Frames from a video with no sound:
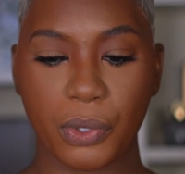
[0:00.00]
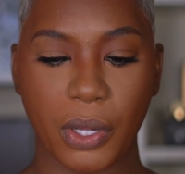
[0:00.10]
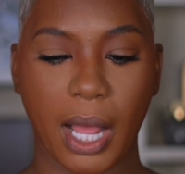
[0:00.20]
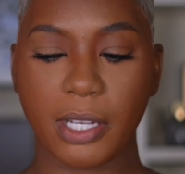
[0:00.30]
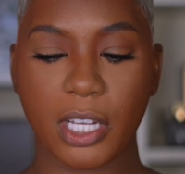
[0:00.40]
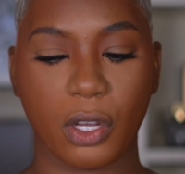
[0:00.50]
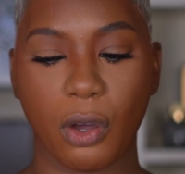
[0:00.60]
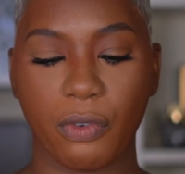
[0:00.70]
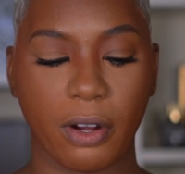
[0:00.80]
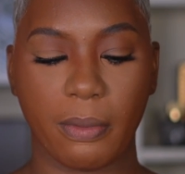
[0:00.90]
So I just
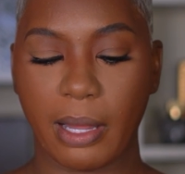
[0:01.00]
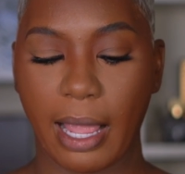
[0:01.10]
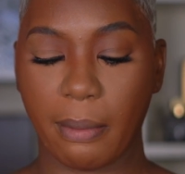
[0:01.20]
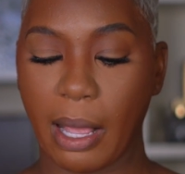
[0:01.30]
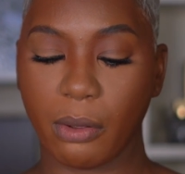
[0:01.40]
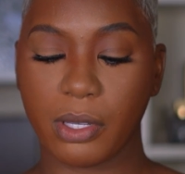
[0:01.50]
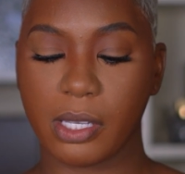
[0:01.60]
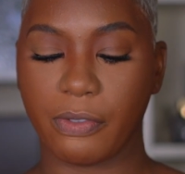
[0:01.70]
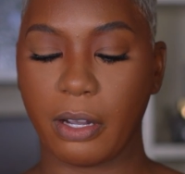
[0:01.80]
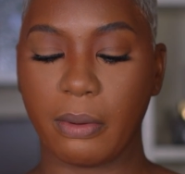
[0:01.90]
go from like
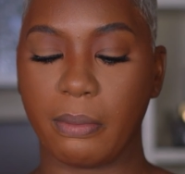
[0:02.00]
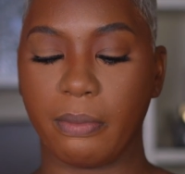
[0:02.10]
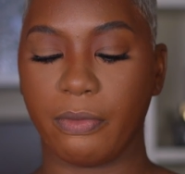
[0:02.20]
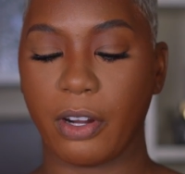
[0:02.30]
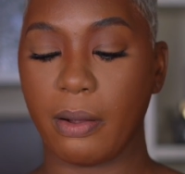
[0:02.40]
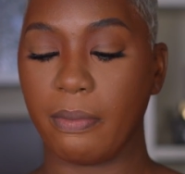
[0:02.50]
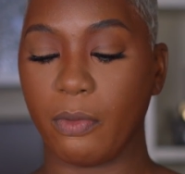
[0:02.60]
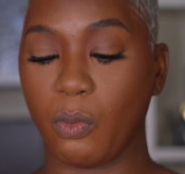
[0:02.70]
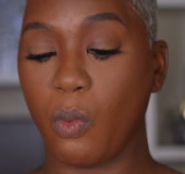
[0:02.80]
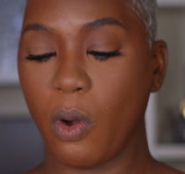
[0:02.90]
bounce from
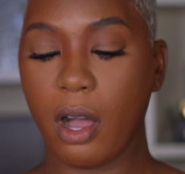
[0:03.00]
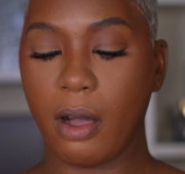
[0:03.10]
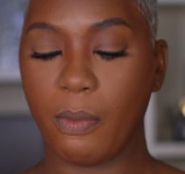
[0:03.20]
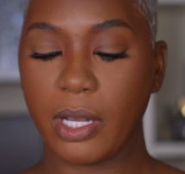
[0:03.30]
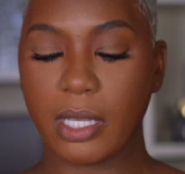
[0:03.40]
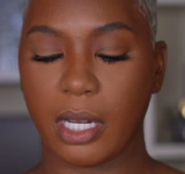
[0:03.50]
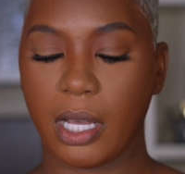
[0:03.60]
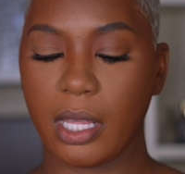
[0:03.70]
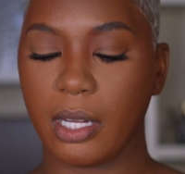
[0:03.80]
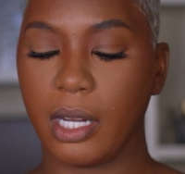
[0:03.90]
one to the
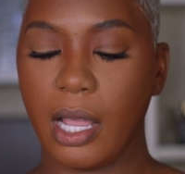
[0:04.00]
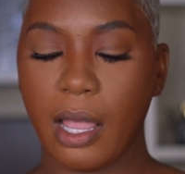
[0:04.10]
other,